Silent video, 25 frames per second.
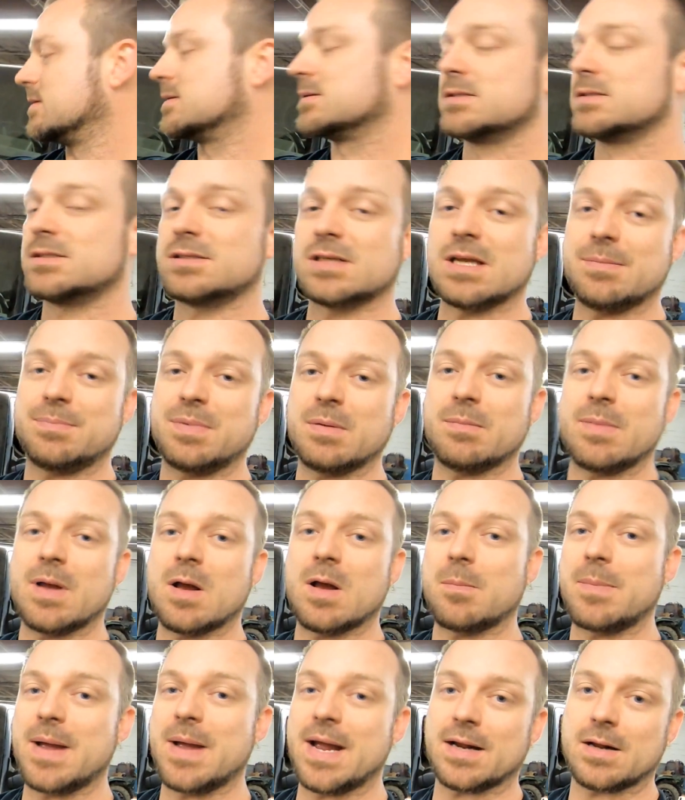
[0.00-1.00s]
Slip your
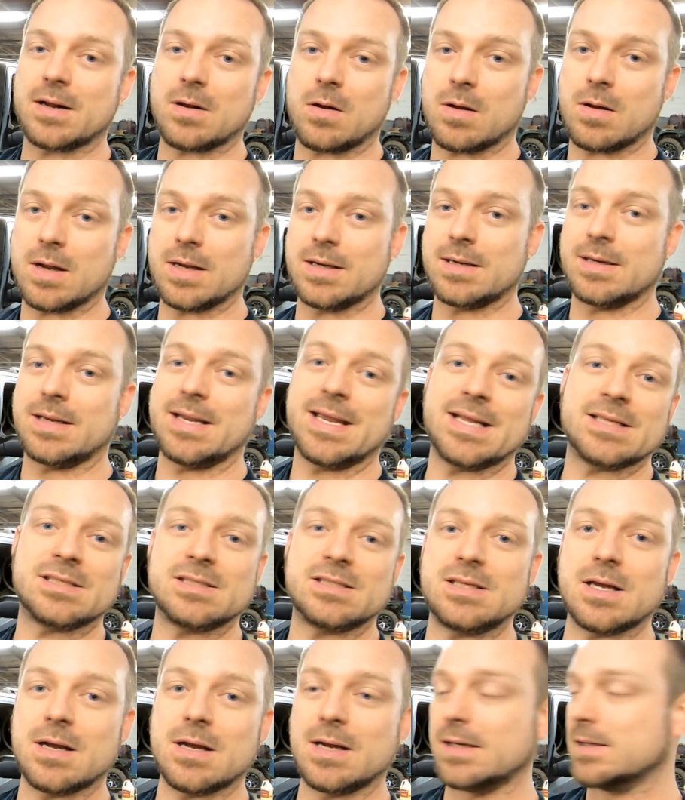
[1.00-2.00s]
belt back on.
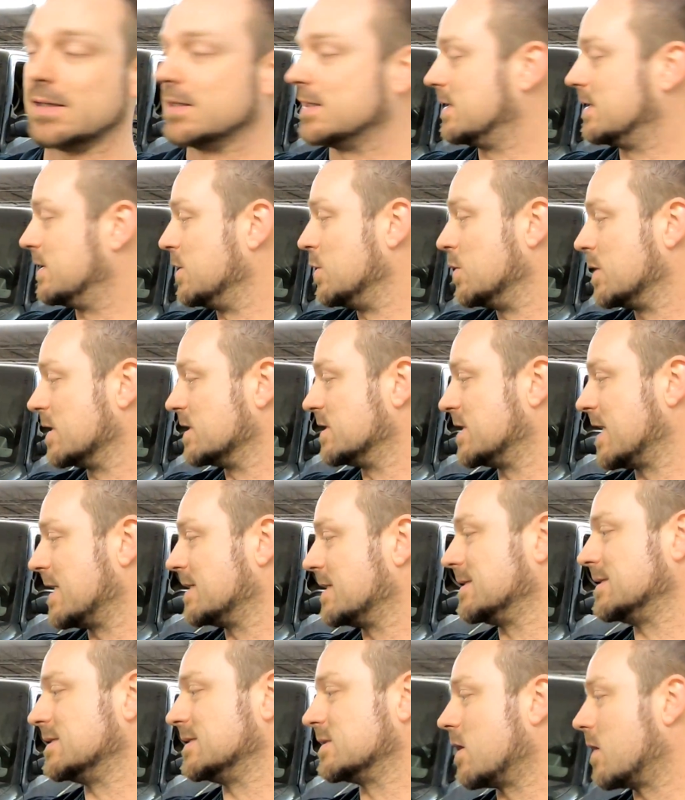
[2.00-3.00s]
It's done. You can
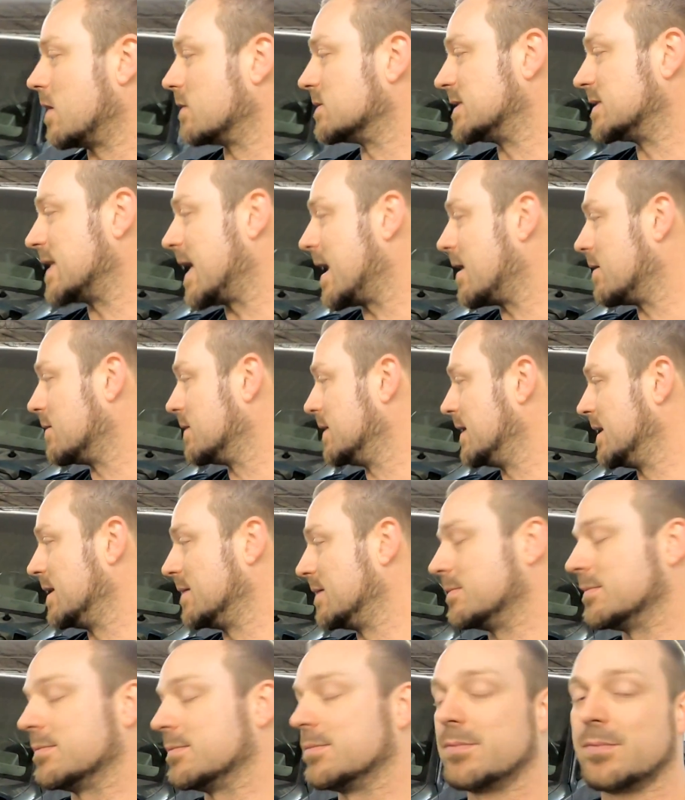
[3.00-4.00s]
change these alts out
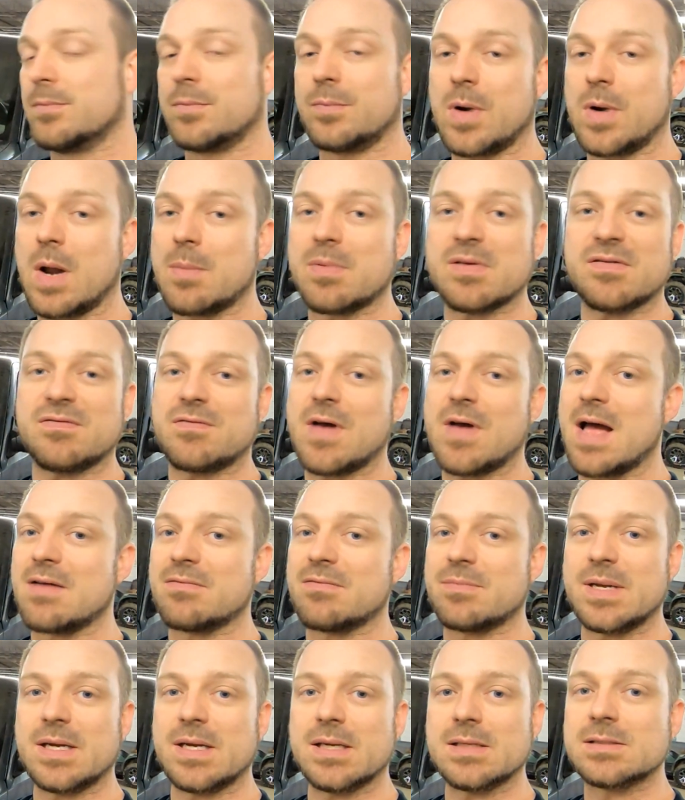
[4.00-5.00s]
in probably
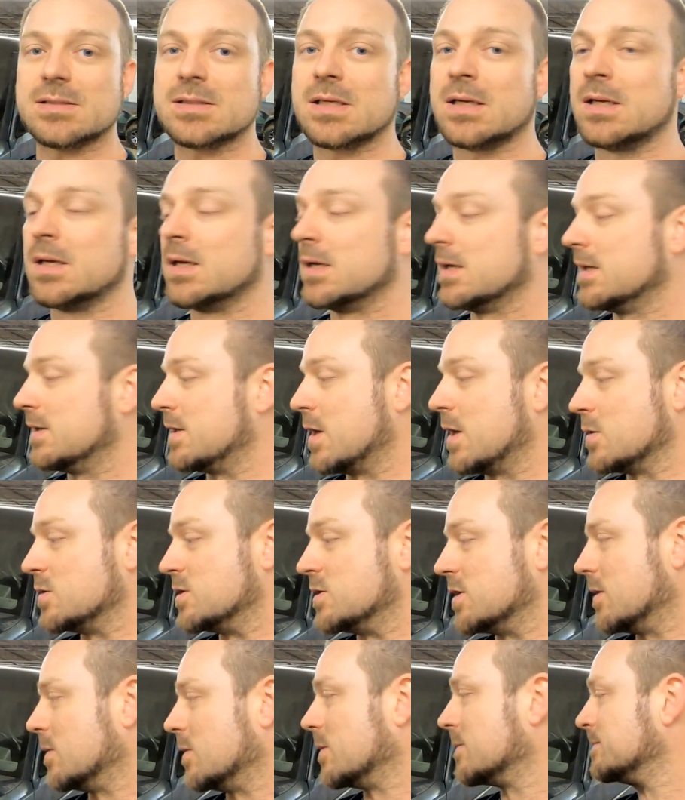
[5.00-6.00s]
5 minutes. No
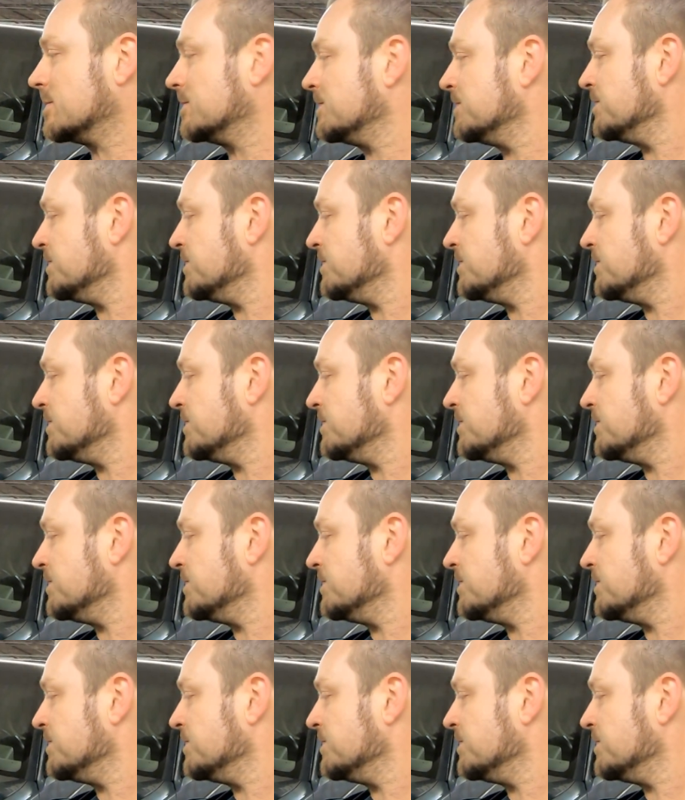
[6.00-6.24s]
joke.